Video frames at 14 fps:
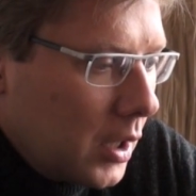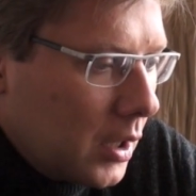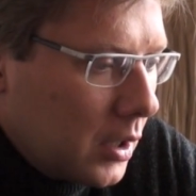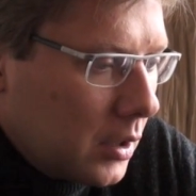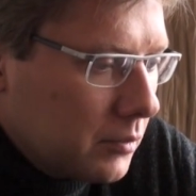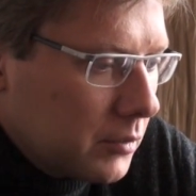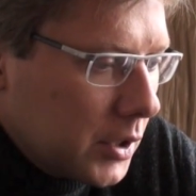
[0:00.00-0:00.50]

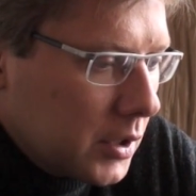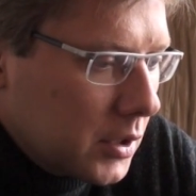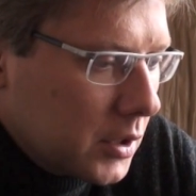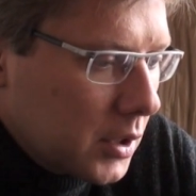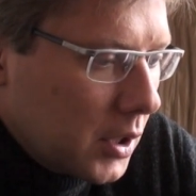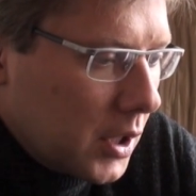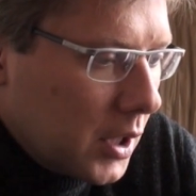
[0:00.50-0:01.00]
Um,
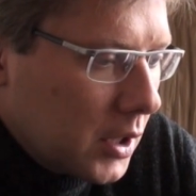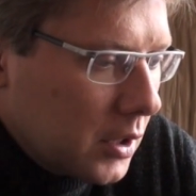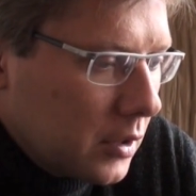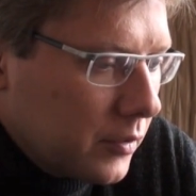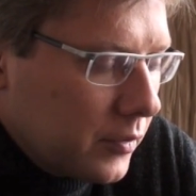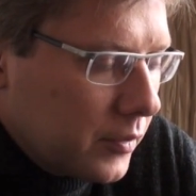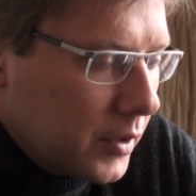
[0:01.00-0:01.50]
this uh,
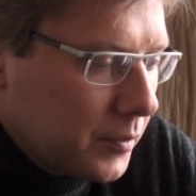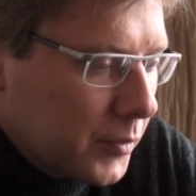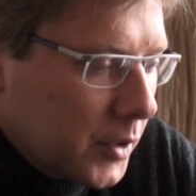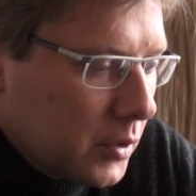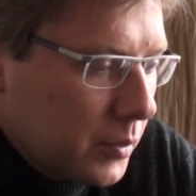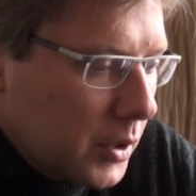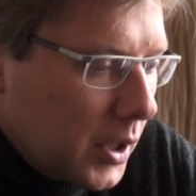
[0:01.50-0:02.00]
kind of um,
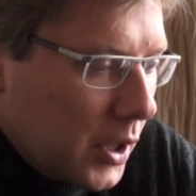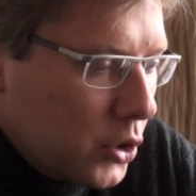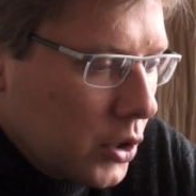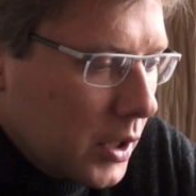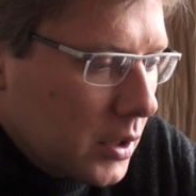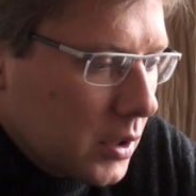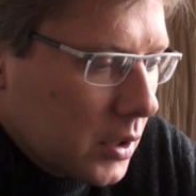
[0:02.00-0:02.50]

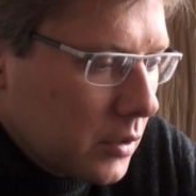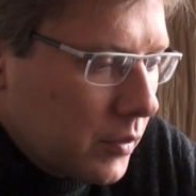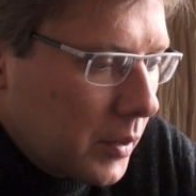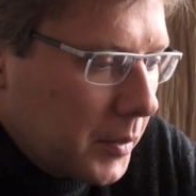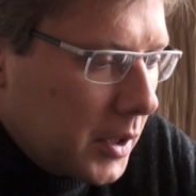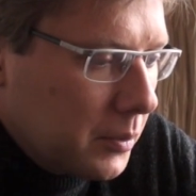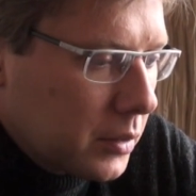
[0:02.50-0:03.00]
attribution is
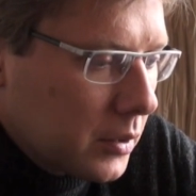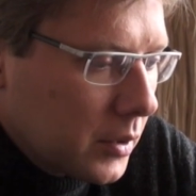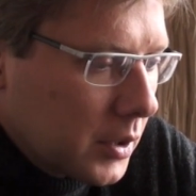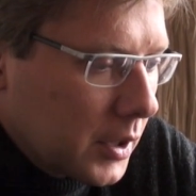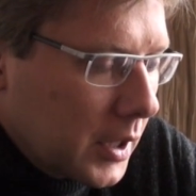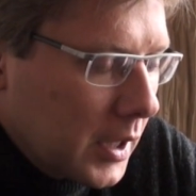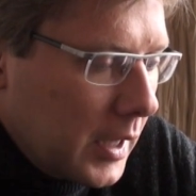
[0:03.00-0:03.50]
extremely
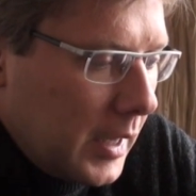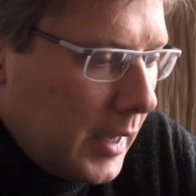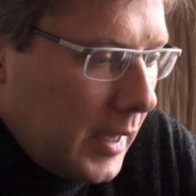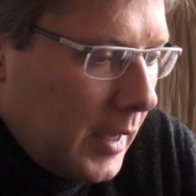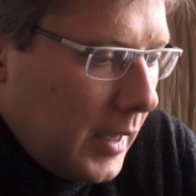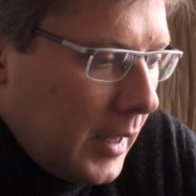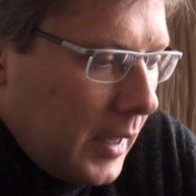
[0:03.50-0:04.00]
important.
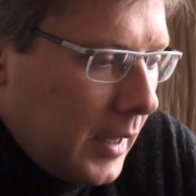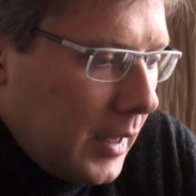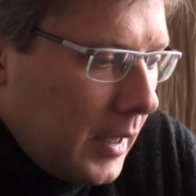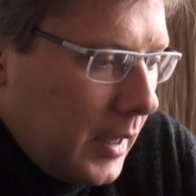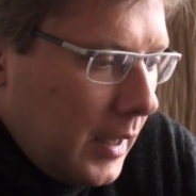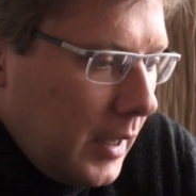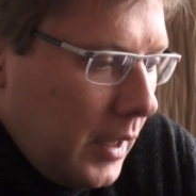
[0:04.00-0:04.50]

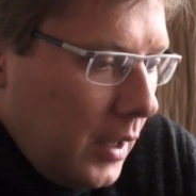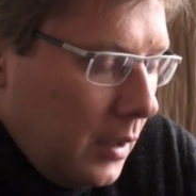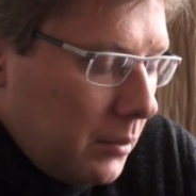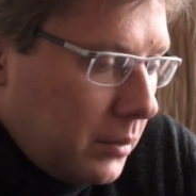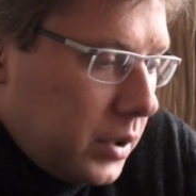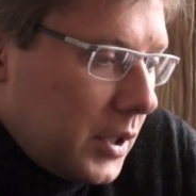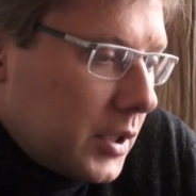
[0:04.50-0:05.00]

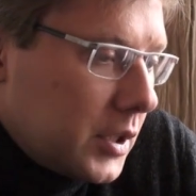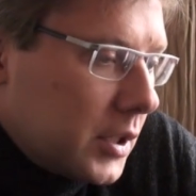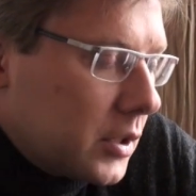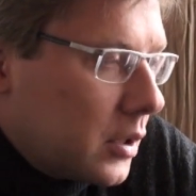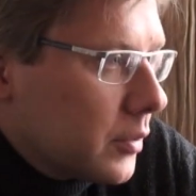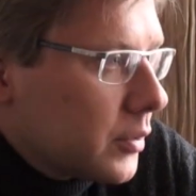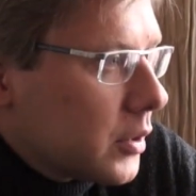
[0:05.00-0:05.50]
Plus it
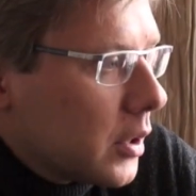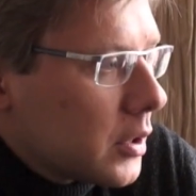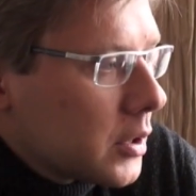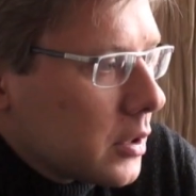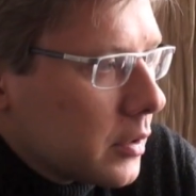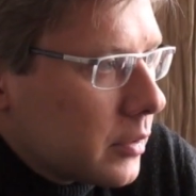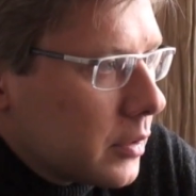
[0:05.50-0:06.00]
solves
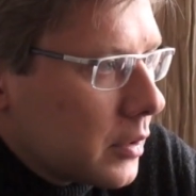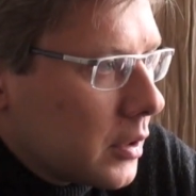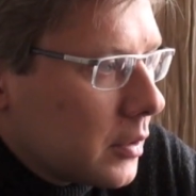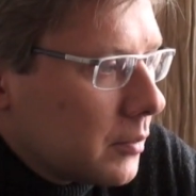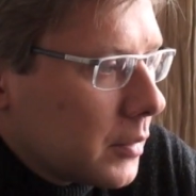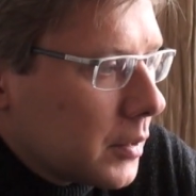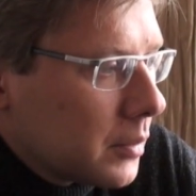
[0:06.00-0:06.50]
lots of
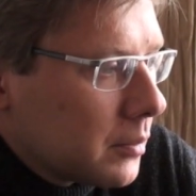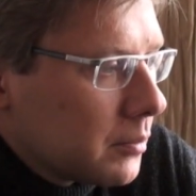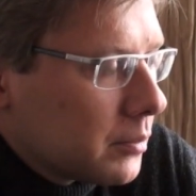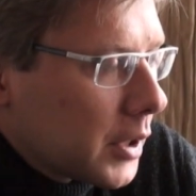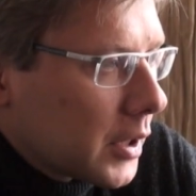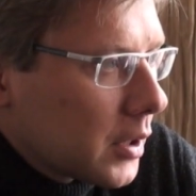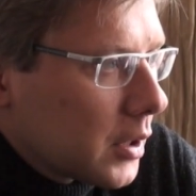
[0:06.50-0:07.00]
um,
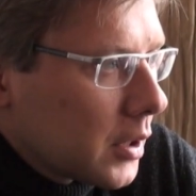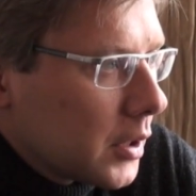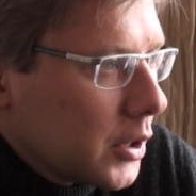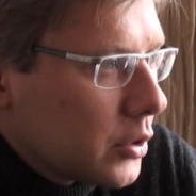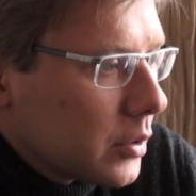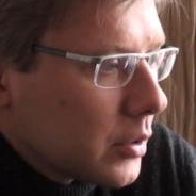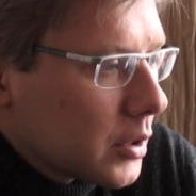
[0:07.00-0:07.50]
practical
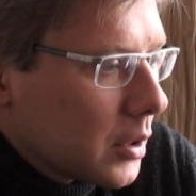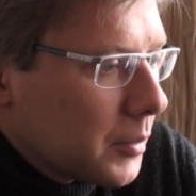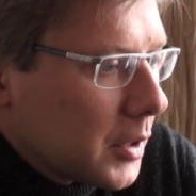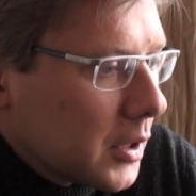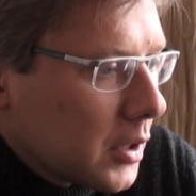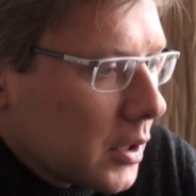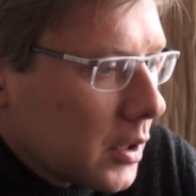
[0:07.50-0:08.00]
issues. I
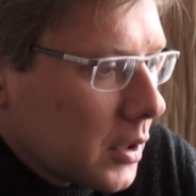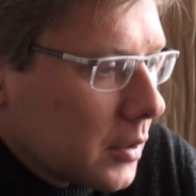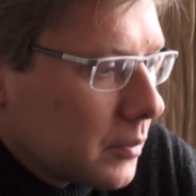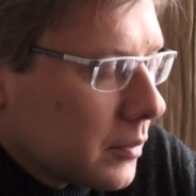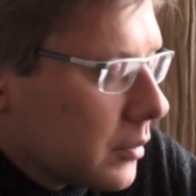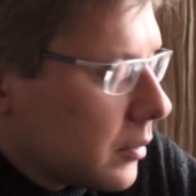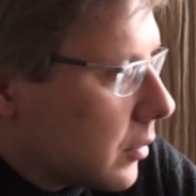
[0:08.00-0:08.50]
mean,
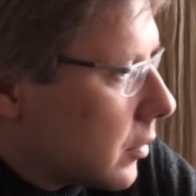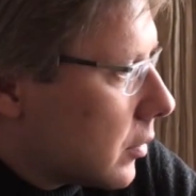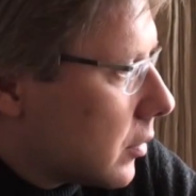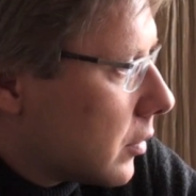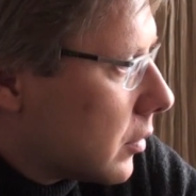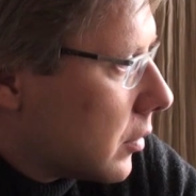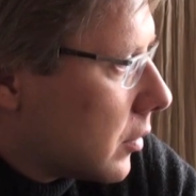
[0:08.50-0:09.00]
um,
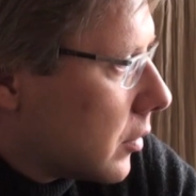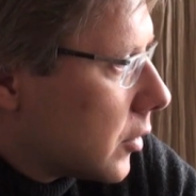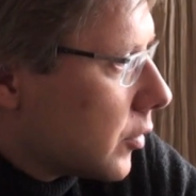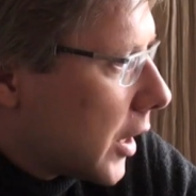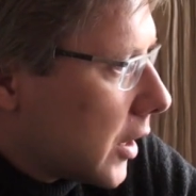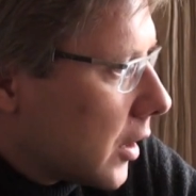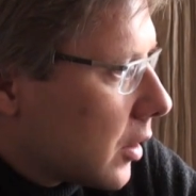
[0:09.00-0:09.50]

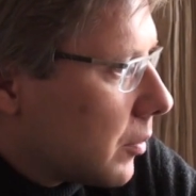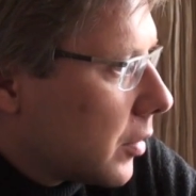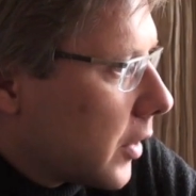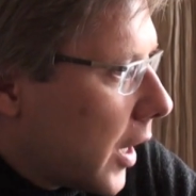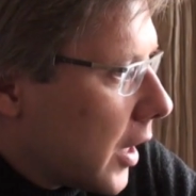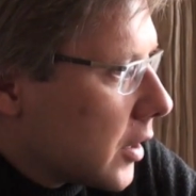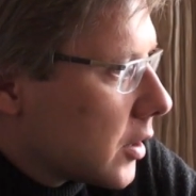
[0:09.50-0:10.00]
writing
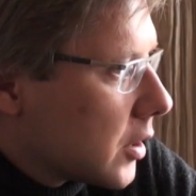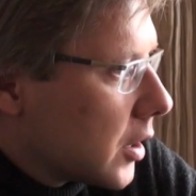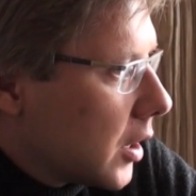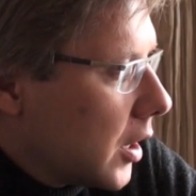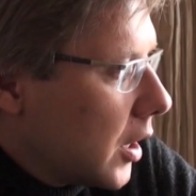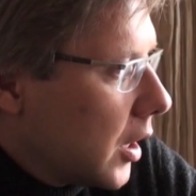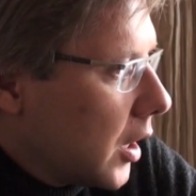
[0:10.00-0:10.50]
complaints
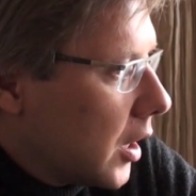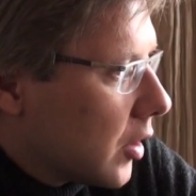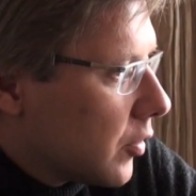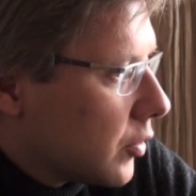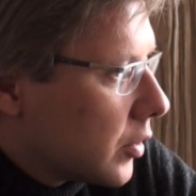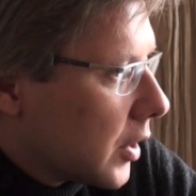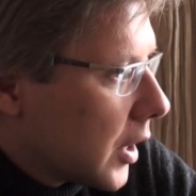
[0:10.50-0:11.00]
in
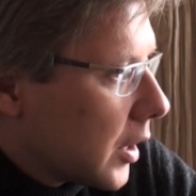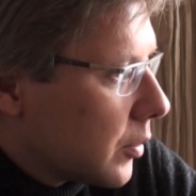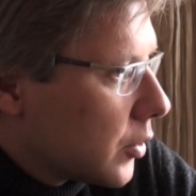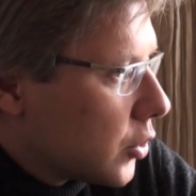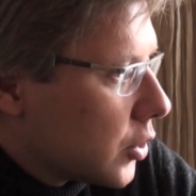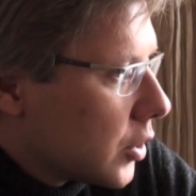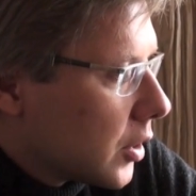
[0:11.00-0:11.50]
a foreign
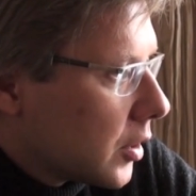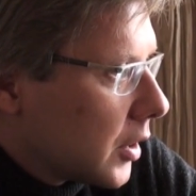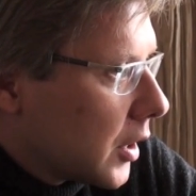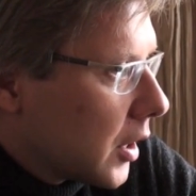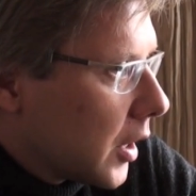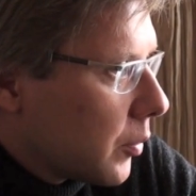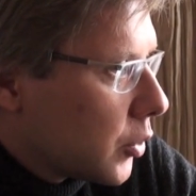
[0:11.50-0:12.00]
language,
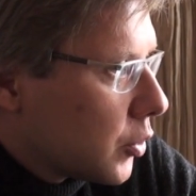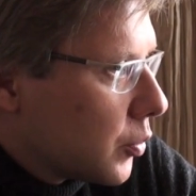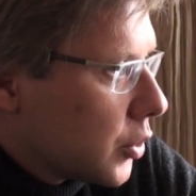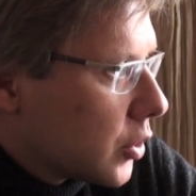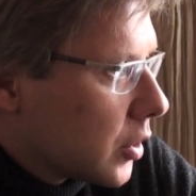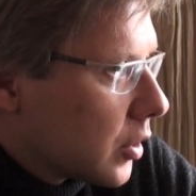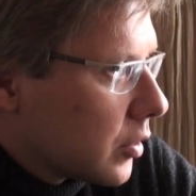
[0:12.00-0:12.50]
uh, in a language
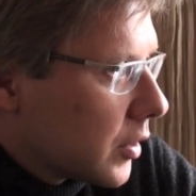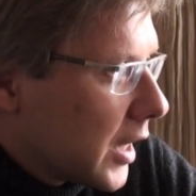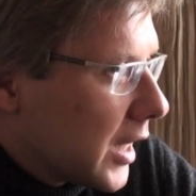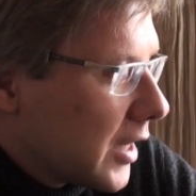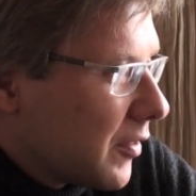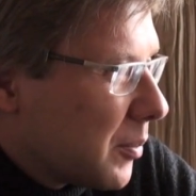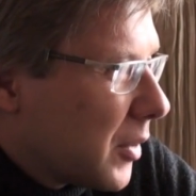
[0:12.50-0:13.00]
which is not your
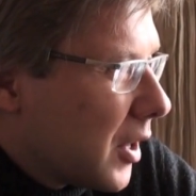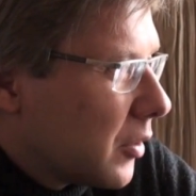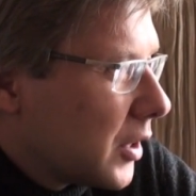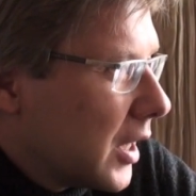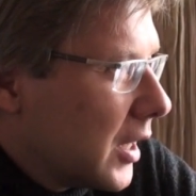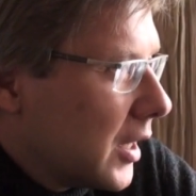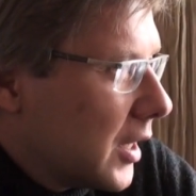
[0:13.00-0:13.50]
native, about,